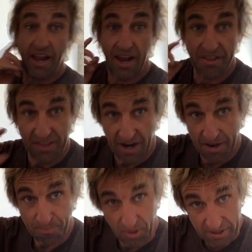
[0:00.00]
And then
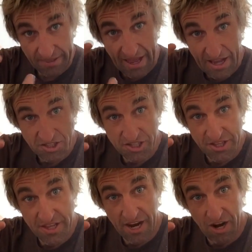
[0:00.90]
I put glass
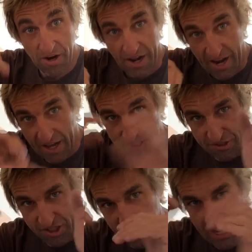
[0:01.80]
in there and I had to
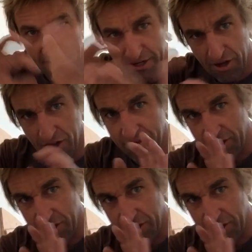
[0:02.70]
sand it all,